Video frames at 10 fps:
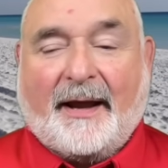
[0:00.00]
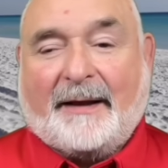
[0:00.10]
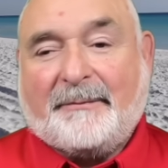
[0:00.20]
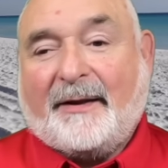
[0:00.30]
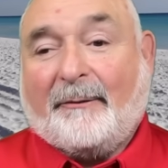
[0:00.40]

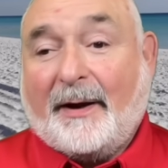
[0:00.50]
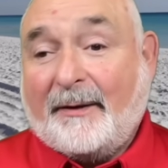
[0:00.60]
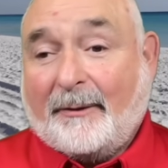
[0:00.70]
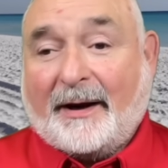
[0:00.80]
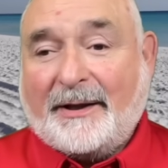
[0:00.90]
And by the way,
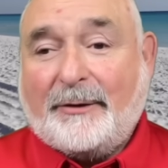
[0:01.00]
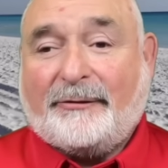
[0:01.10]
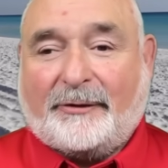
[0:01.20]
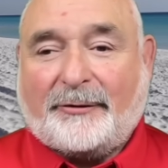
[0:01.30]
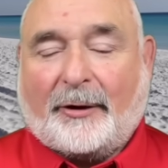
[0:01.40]
when I
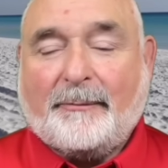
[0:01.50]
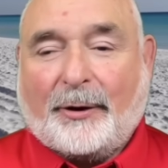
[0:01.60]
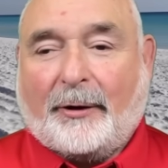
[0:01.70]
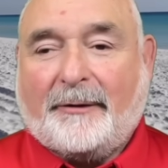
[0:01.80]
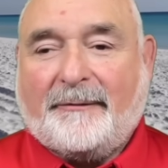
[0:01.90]
use the term
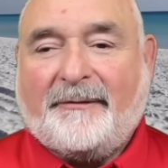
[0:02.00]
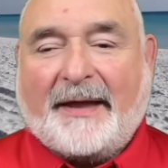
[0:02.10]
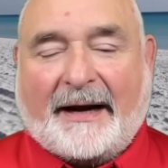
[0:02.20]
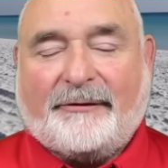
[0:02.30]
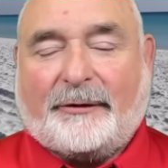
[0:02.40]
nerd,
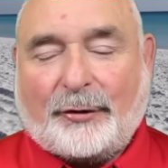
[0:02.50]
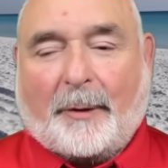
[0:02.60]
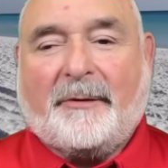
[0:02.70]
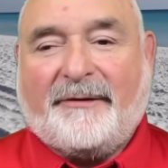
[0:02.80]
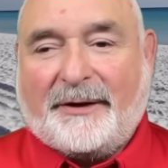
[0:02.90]
that is a
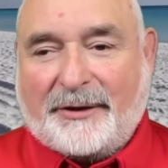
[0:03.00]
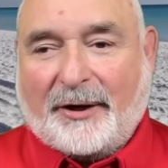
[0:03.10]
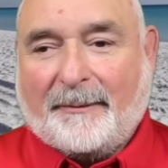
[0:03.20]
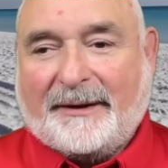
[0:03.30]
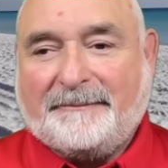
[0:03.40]
term of
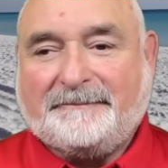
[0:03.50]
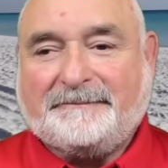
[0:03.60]
endearment.